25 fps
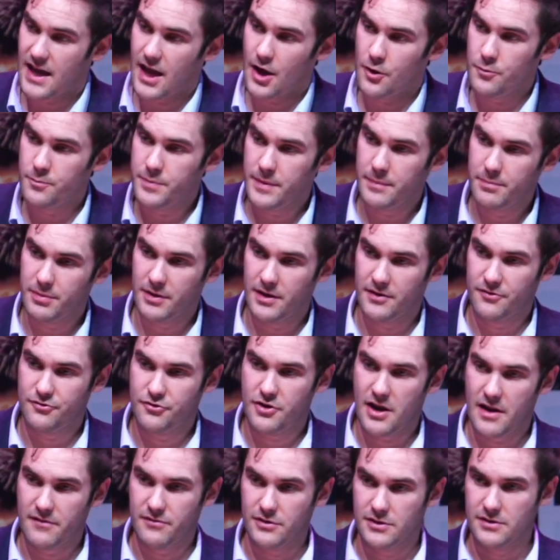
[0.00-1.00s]
how people have
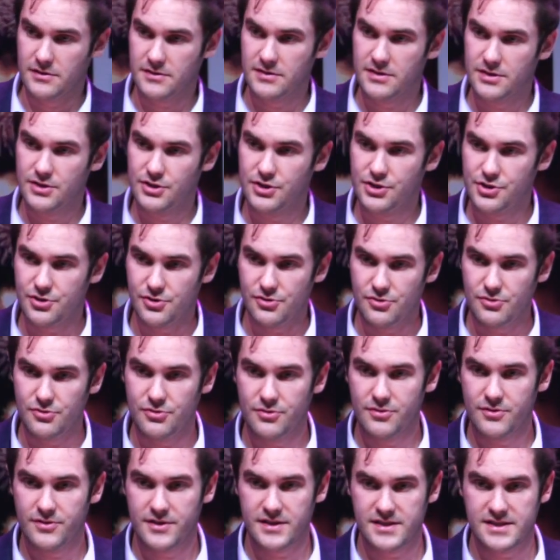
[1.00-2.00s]
travelled
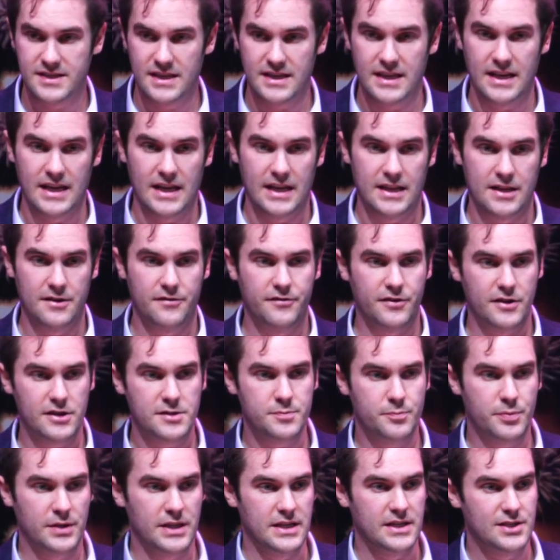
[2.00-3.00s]
to the city in the
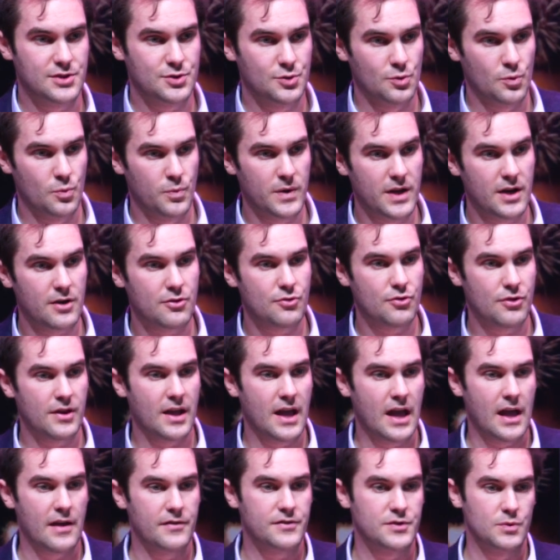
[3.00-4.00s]
first place. So we are going to
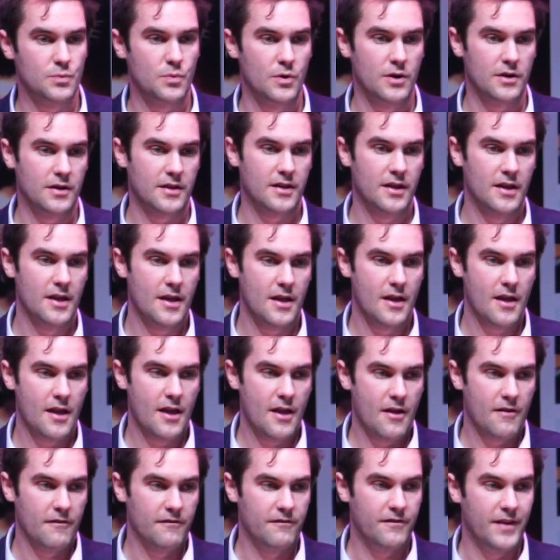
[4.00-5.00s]
have to work
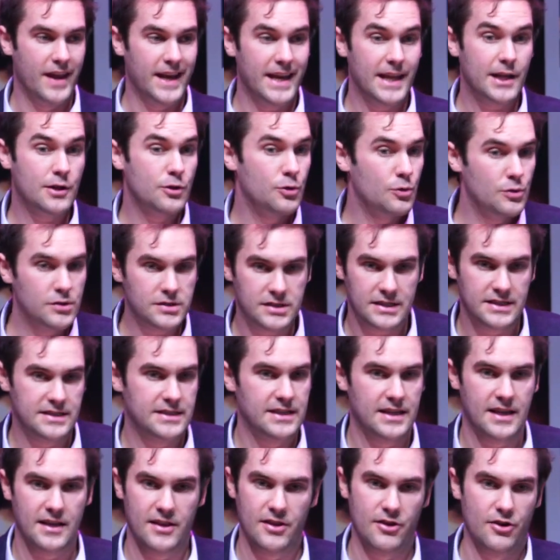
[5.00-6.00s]
very closely
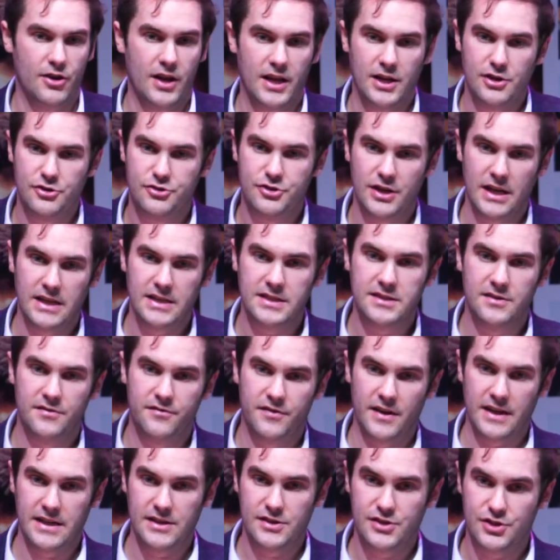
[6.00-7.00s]
together in trying to
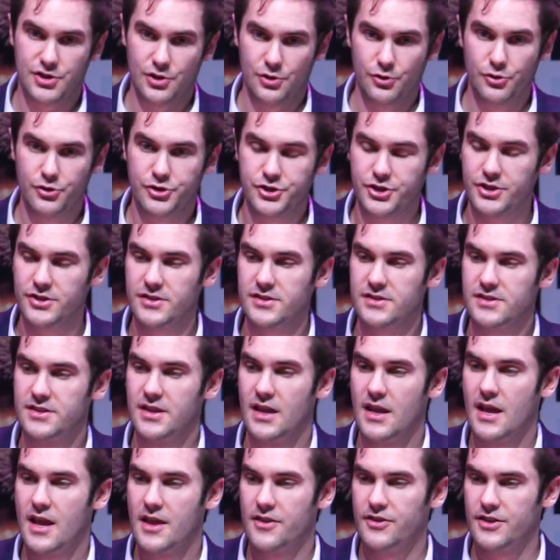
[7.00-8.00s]
find solutions
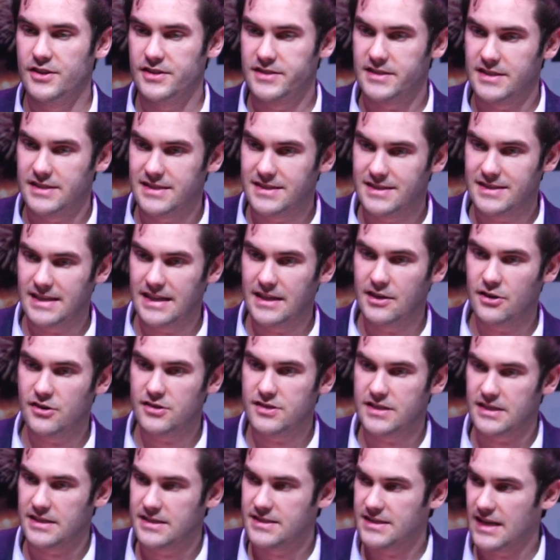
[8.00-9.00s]
that sustain our
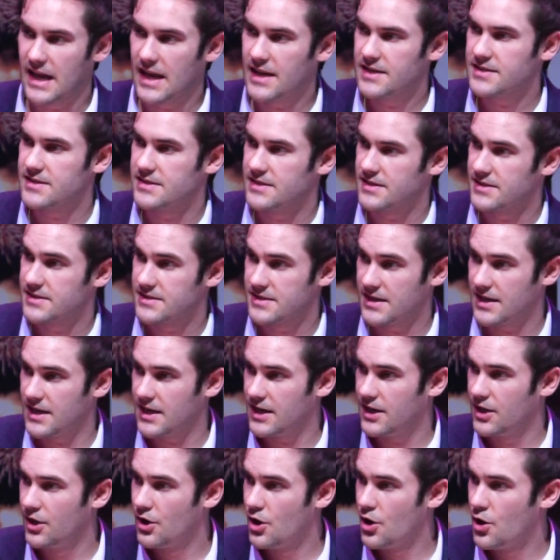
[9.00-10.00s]
success as a
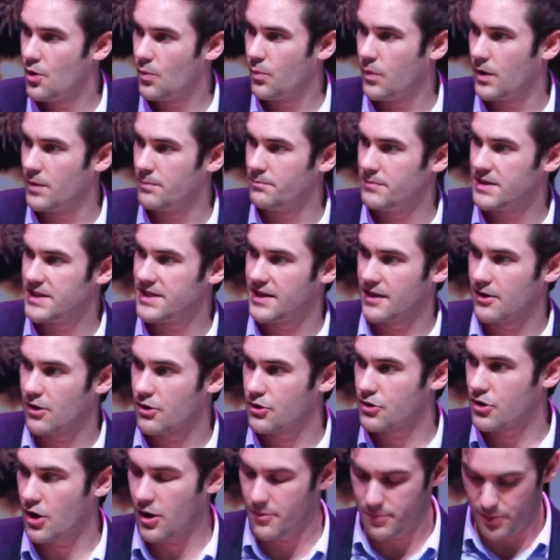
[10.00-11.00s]
city while meeting
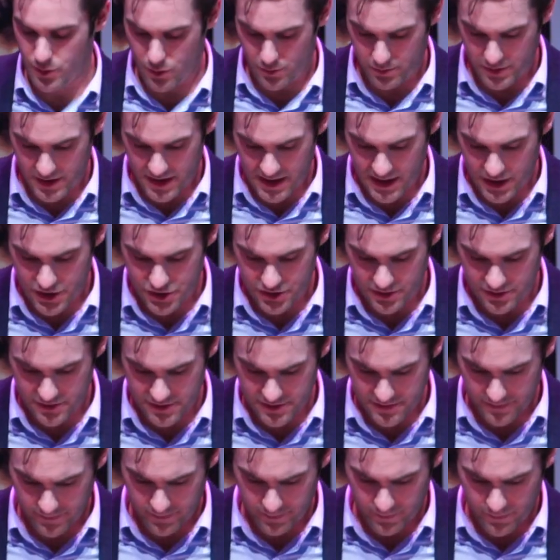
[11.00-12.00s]
our carbon
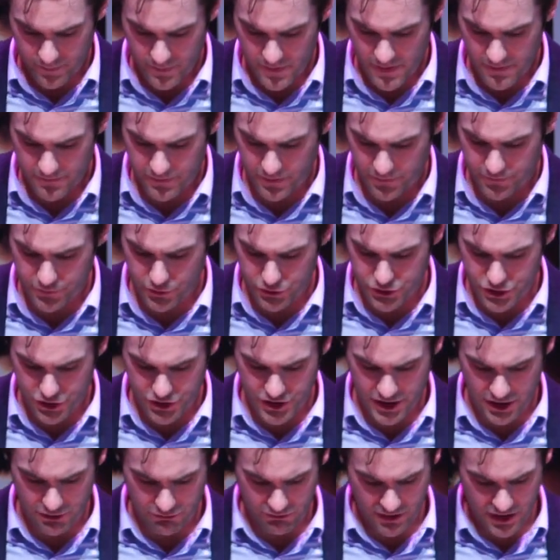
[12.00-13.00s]
obligations for future
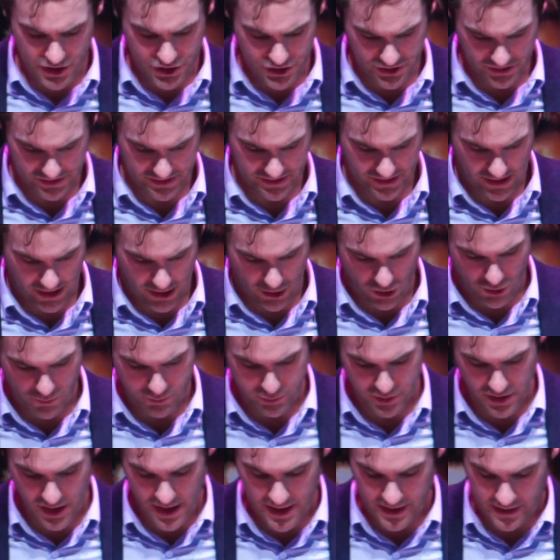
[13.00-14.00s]
generations and our
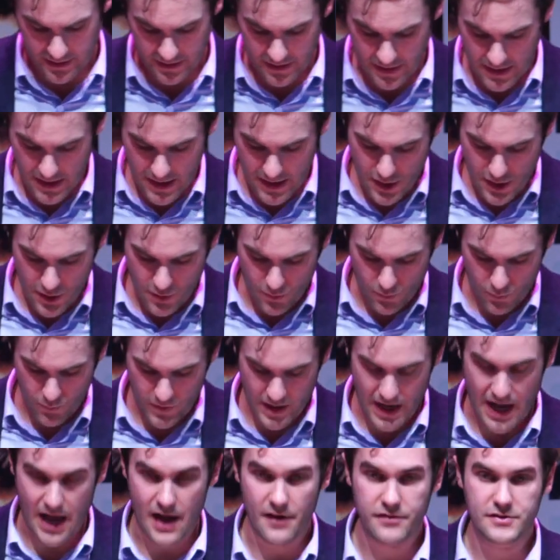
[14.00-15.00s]
planet.
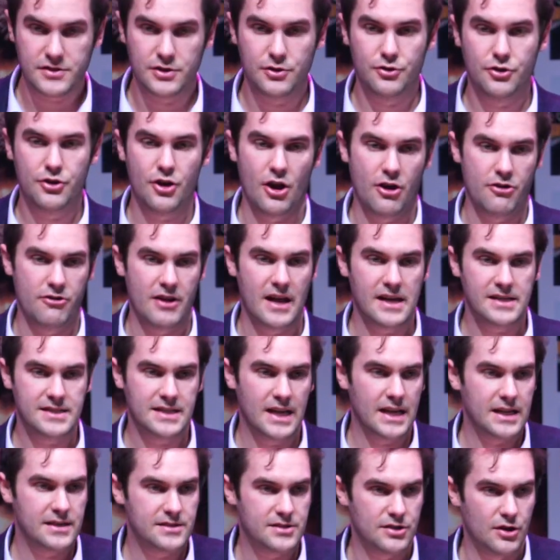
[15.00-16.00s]
We have to look at our
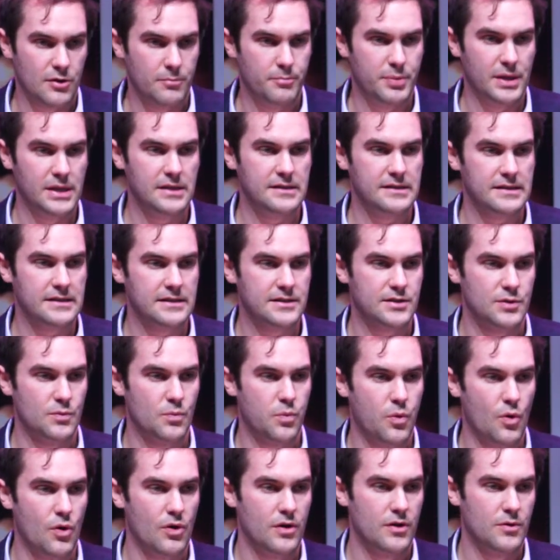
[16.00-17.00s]
assets and our buildings and
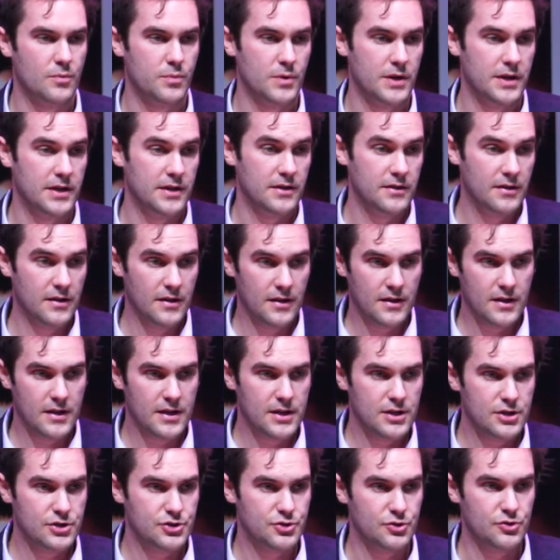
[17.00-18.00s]
what are we
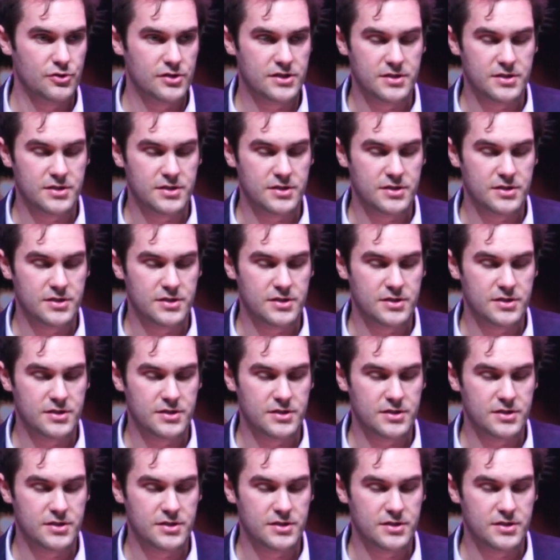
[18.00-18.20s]
doing